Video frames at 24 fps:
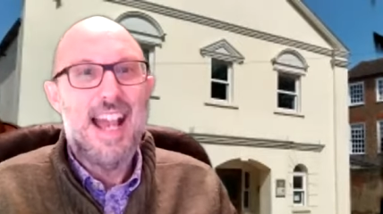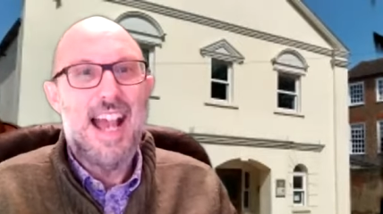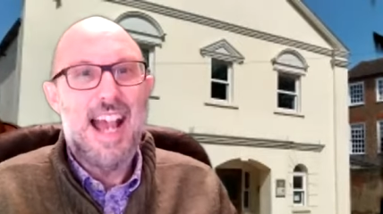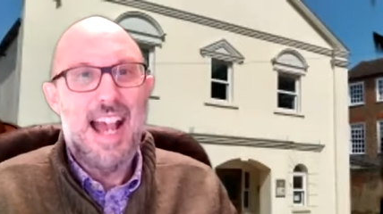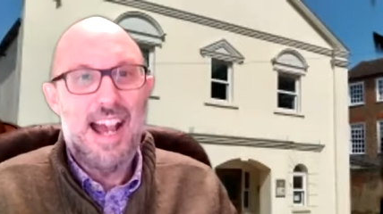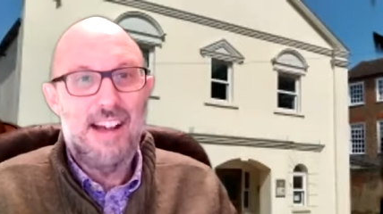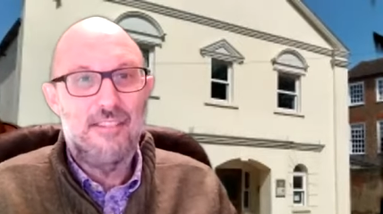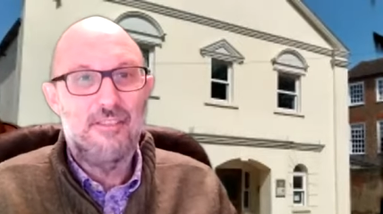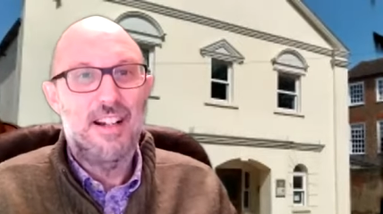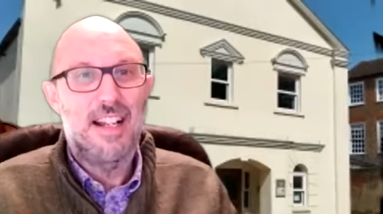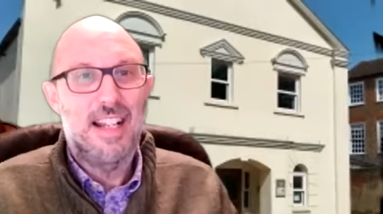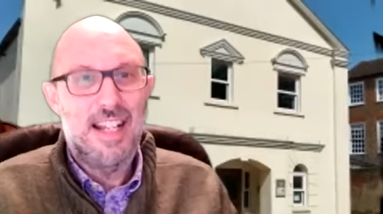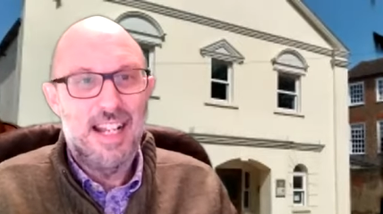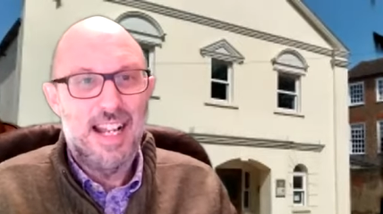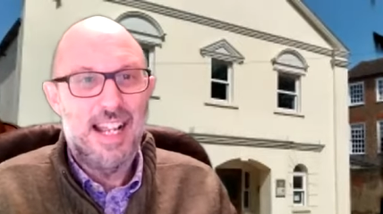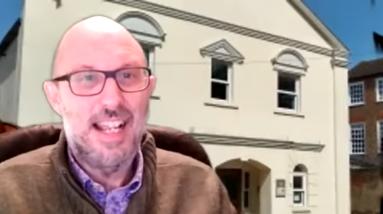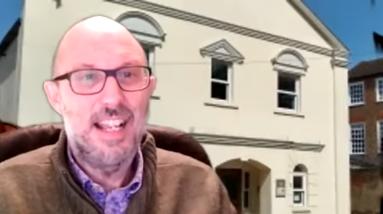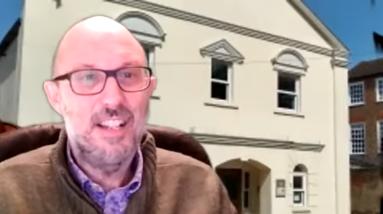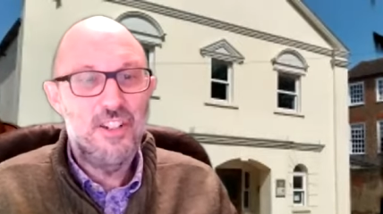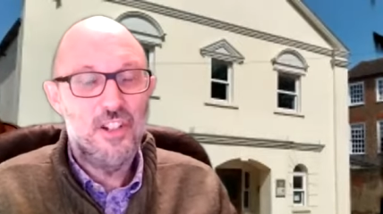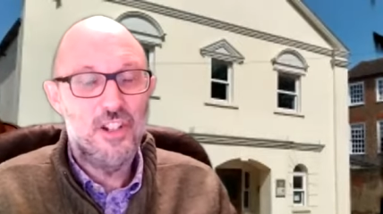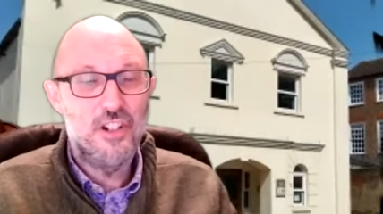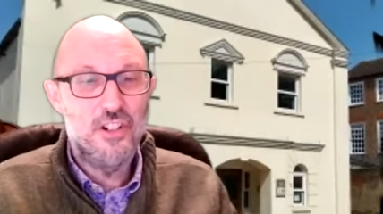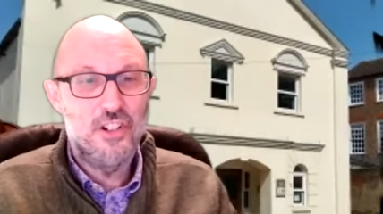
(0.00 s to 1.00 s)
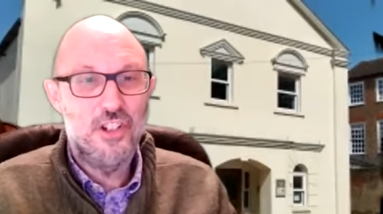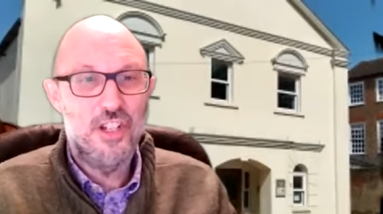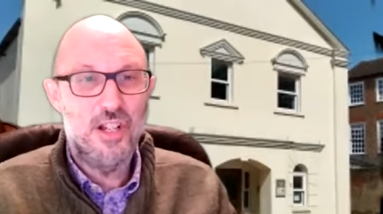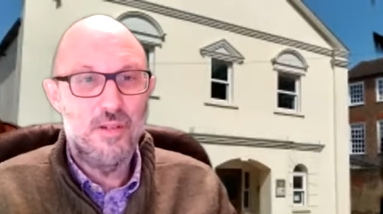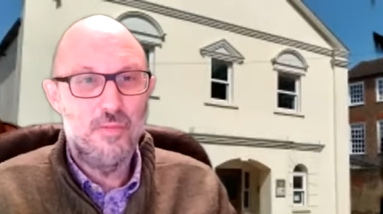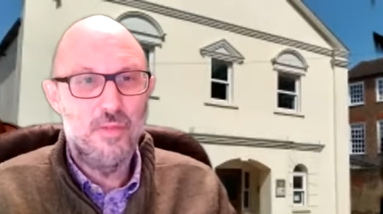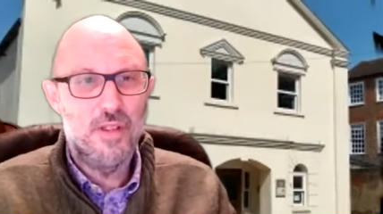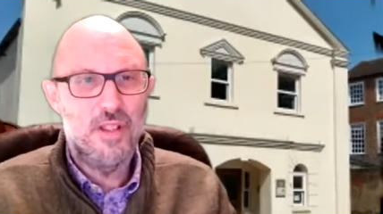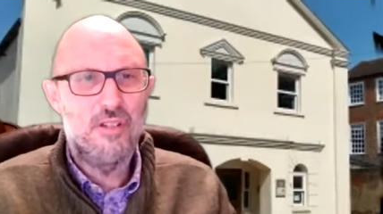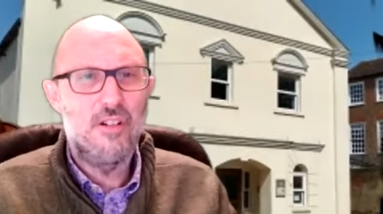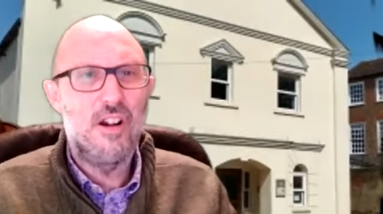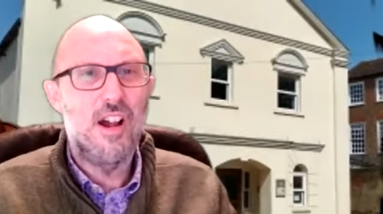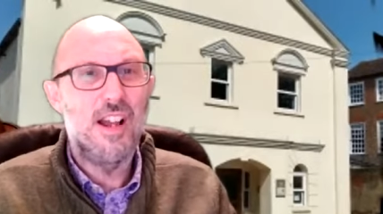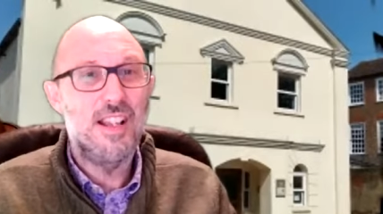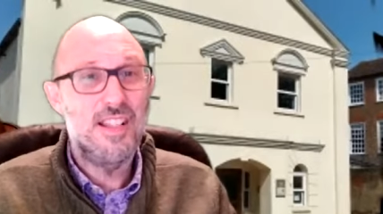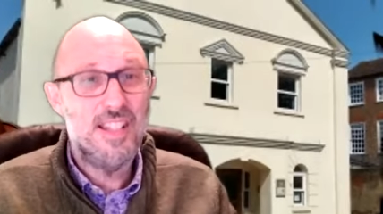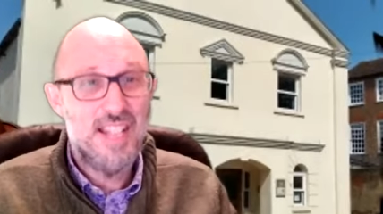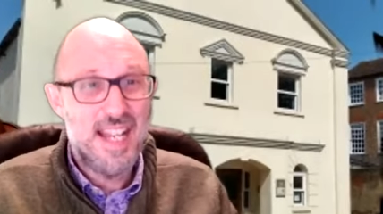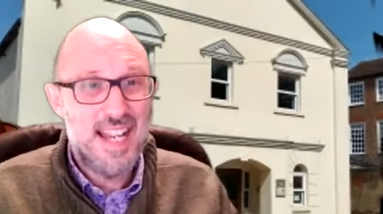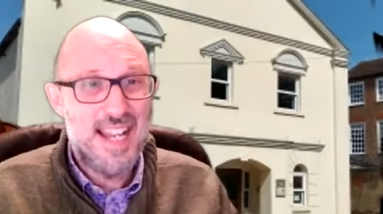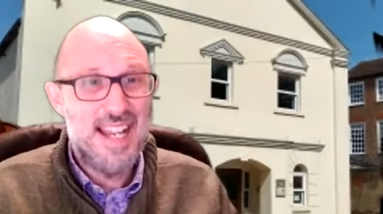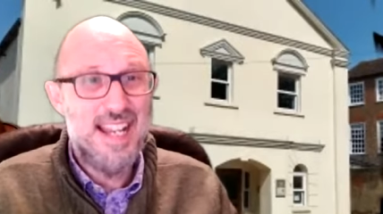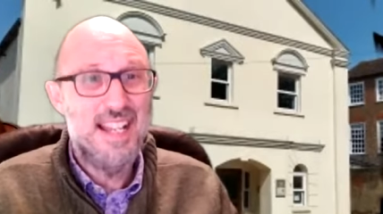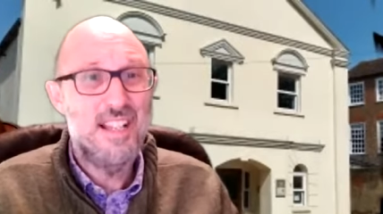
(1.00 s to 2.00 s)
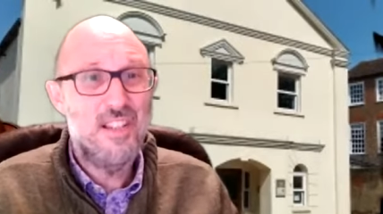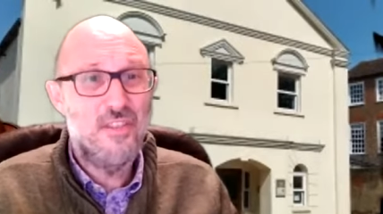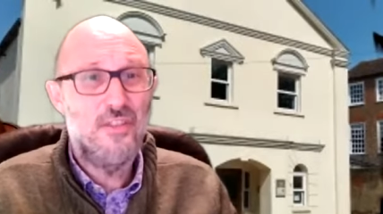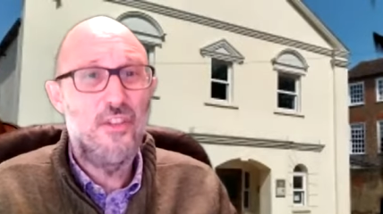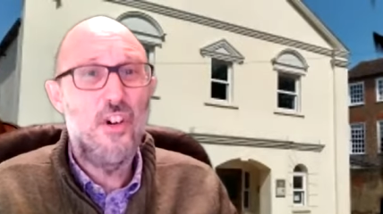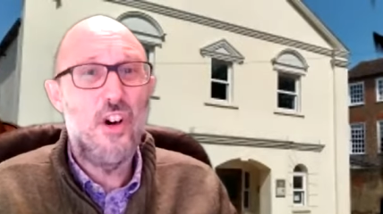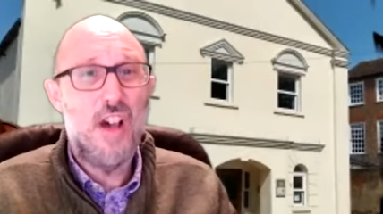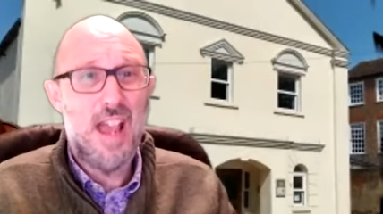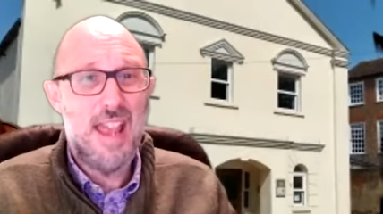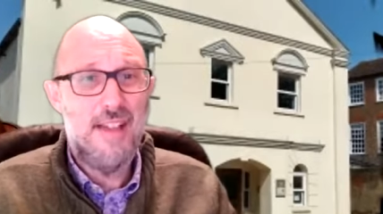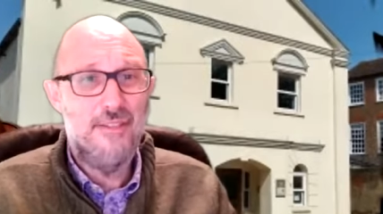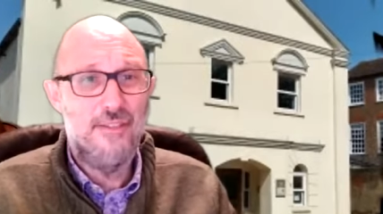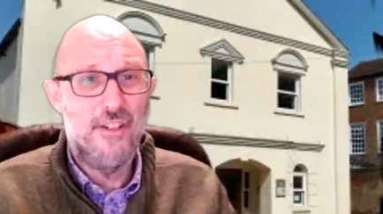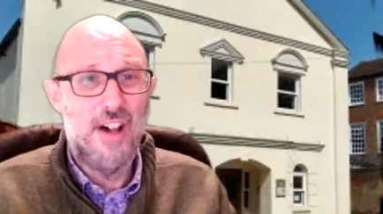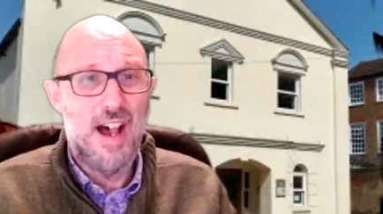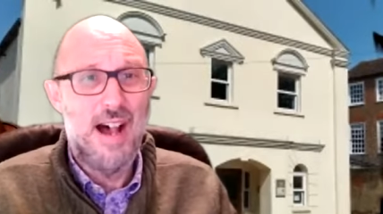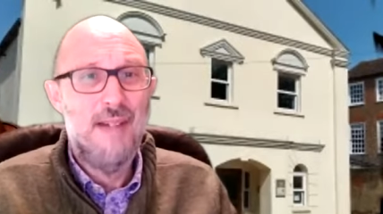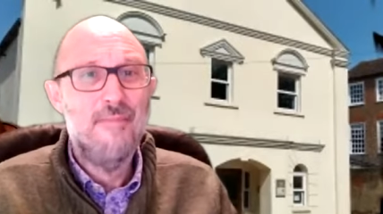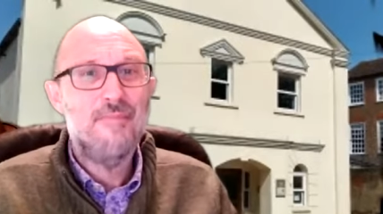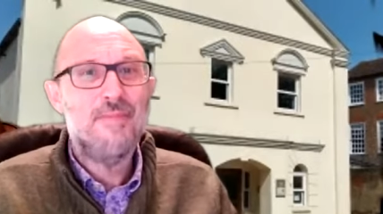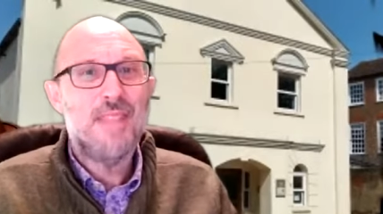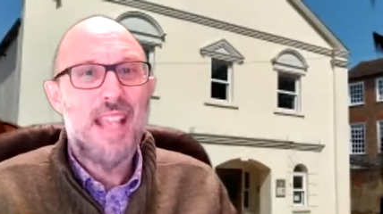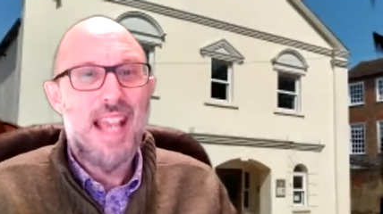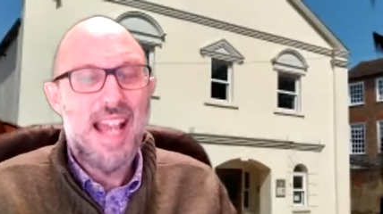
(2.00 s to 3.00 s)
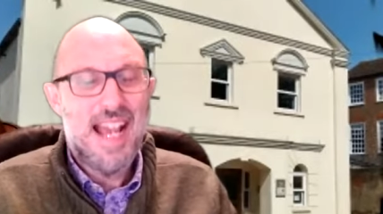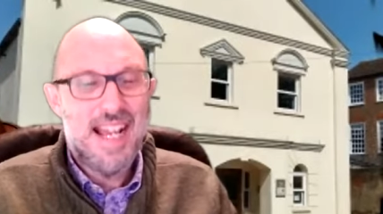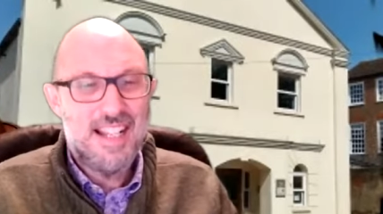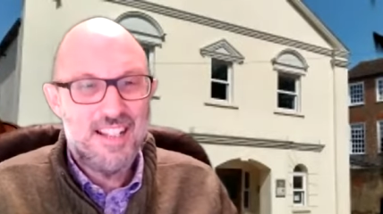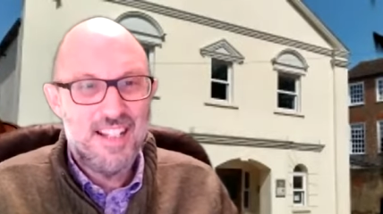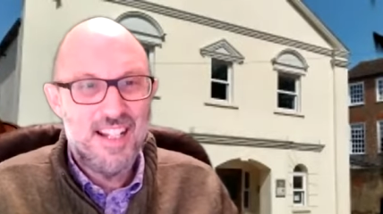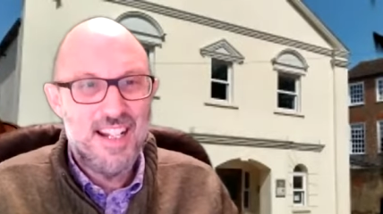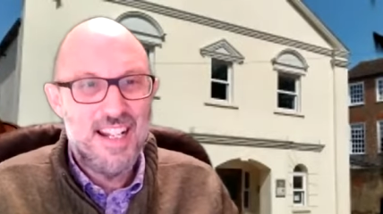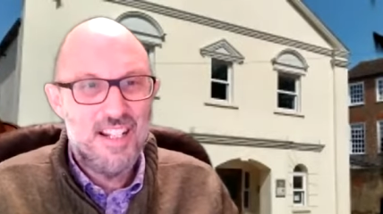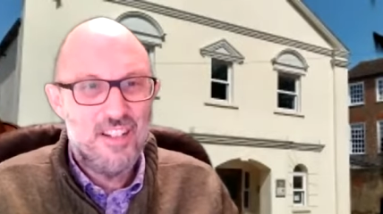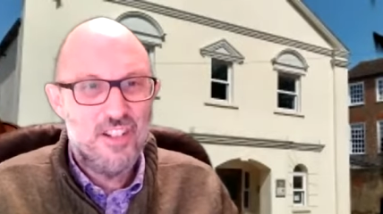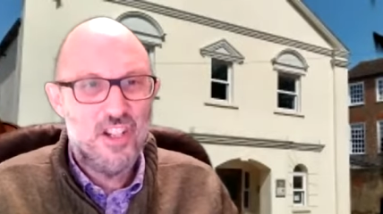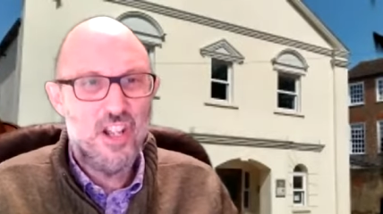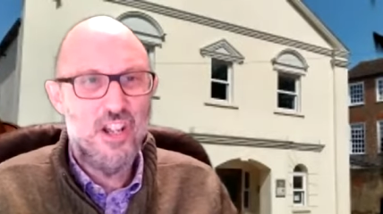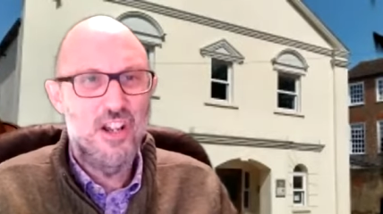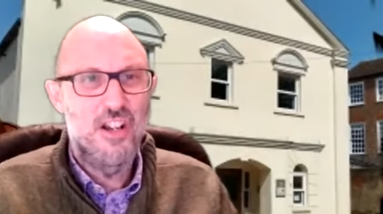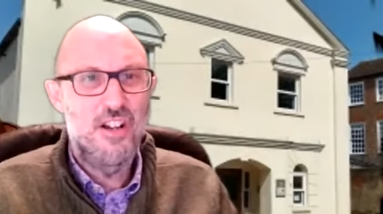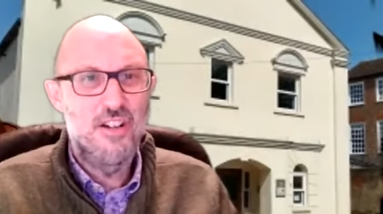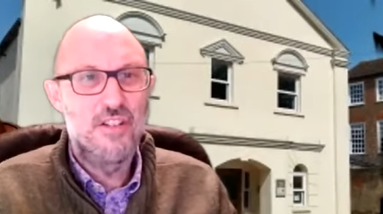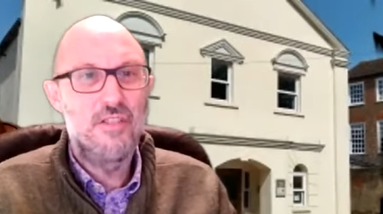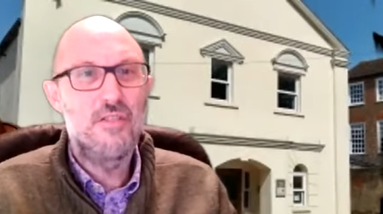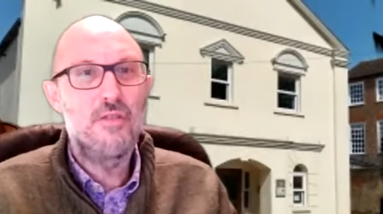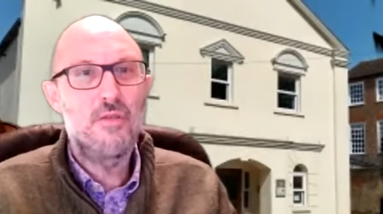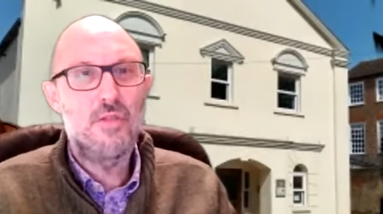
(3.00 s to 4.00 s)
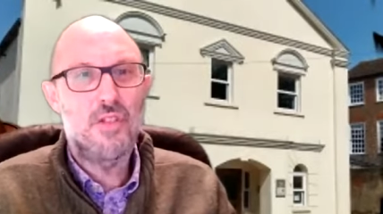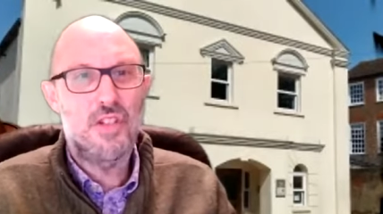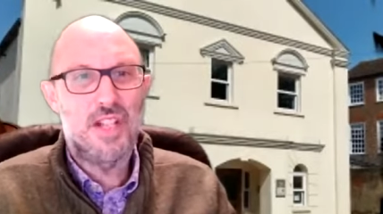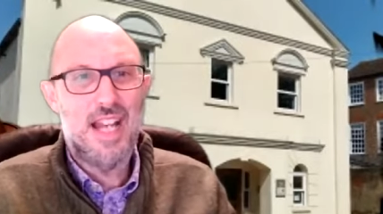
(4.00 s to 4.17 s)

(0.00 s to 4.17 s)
our relationship with Christ is forever, has an eternal